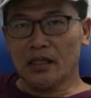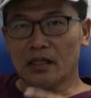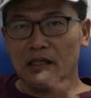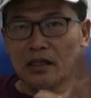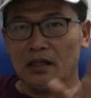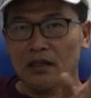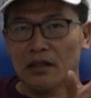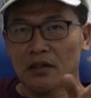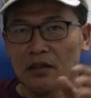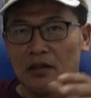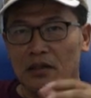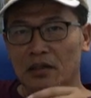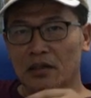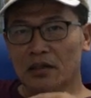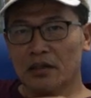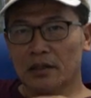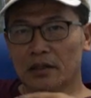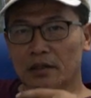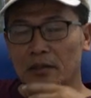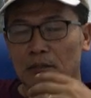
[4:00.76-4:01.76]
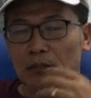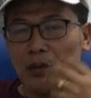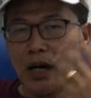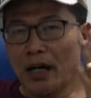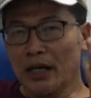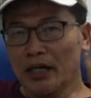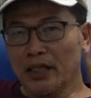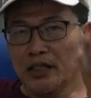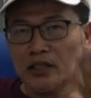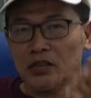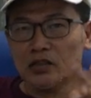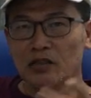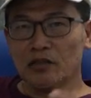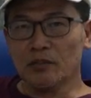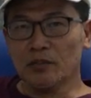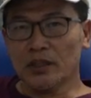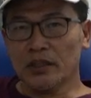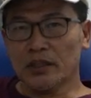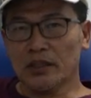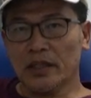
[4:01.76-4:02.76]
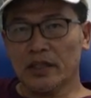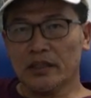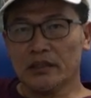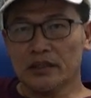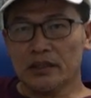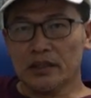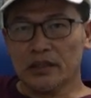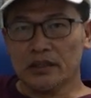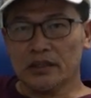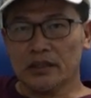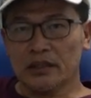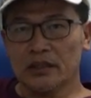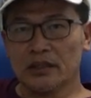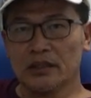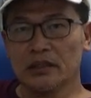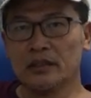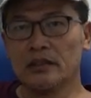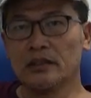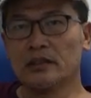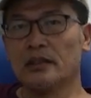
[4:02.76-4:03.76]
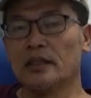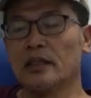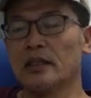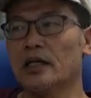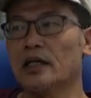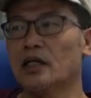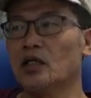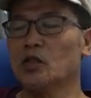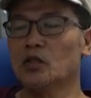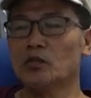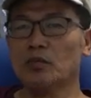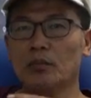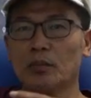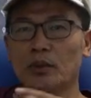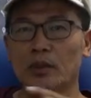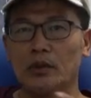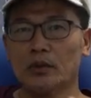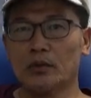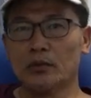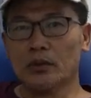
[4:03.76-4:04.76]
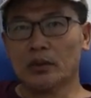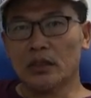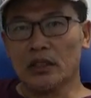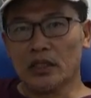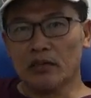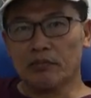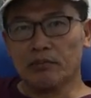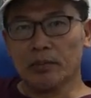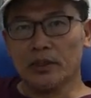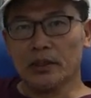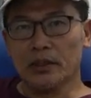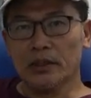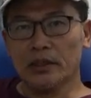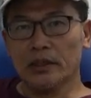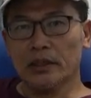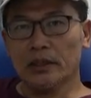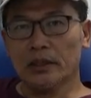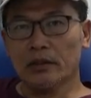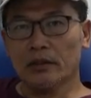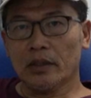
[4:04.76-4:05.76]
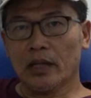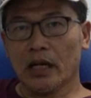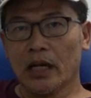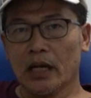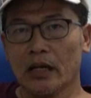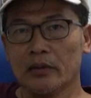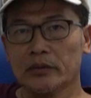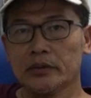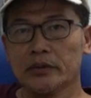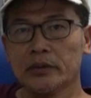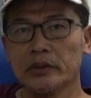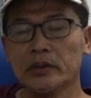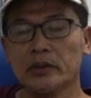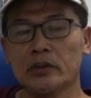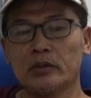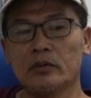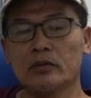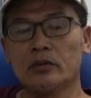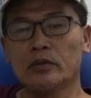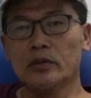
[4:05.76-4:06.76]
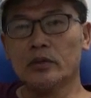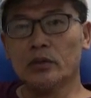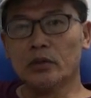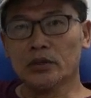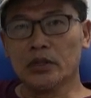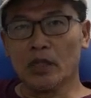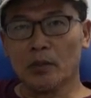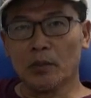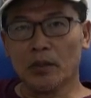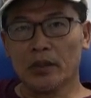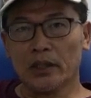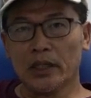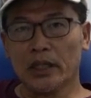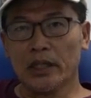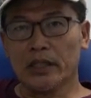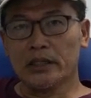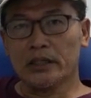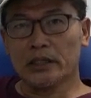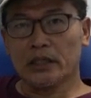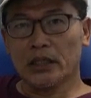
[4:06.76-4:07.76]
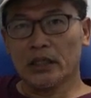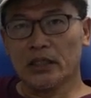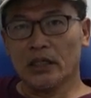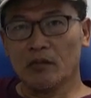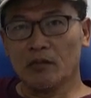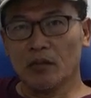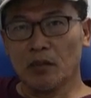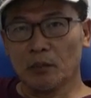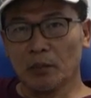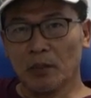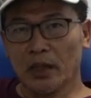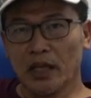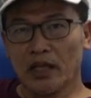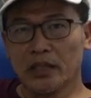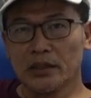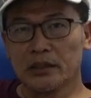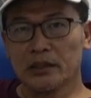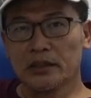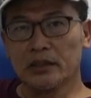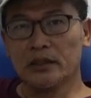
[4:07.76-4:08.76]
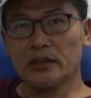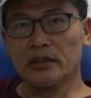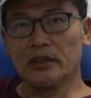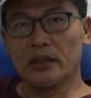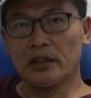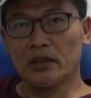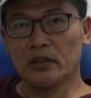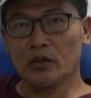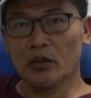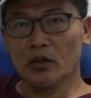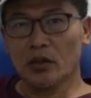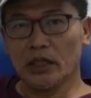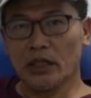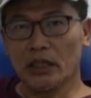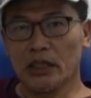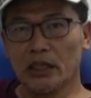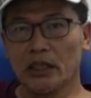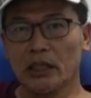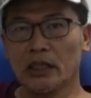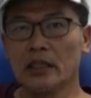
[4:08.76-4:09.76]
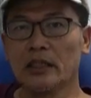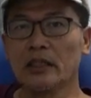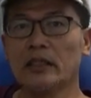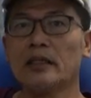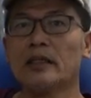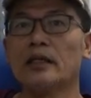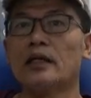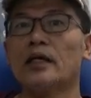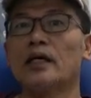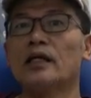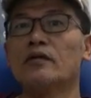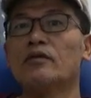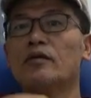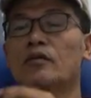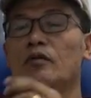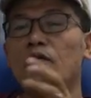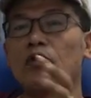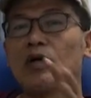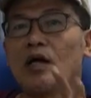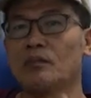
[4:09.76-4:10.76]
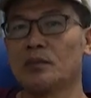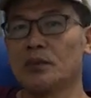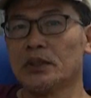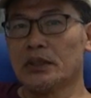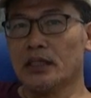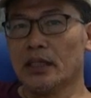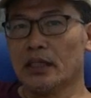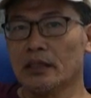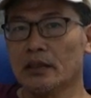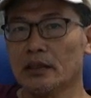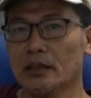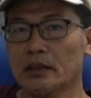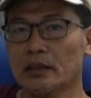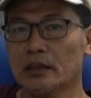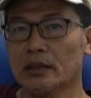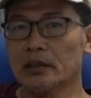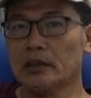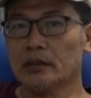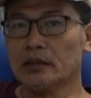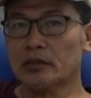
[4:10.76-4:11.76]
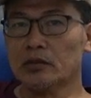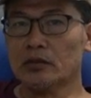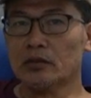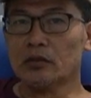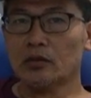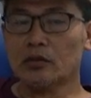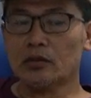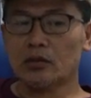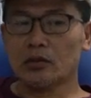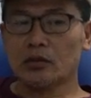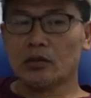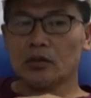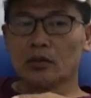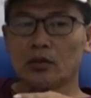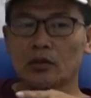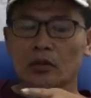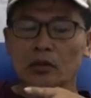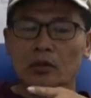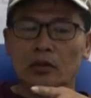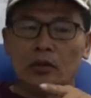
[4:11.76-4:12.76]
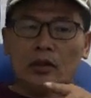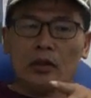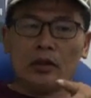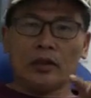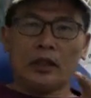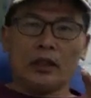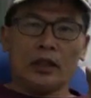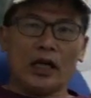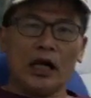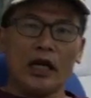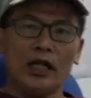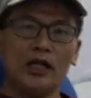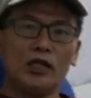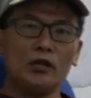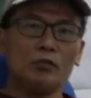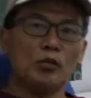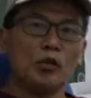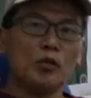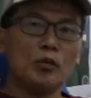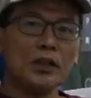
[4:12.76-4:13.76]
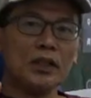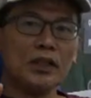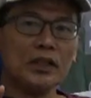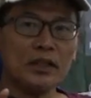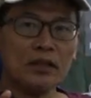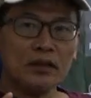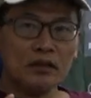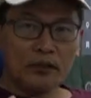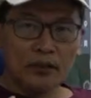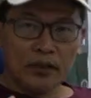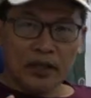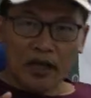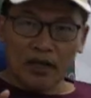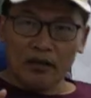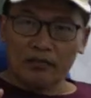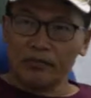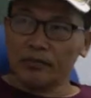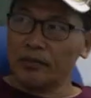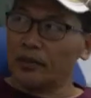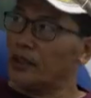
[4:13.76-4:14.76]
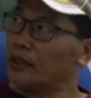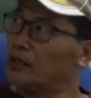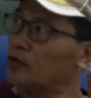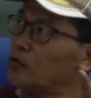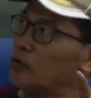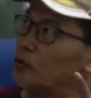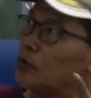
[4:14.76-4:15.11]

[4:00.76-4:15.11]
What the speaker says: the minds of the elders, those people who live in the Longhouse, who knows about the history of the place, the territory, and we want to capture that. So at the moment we have two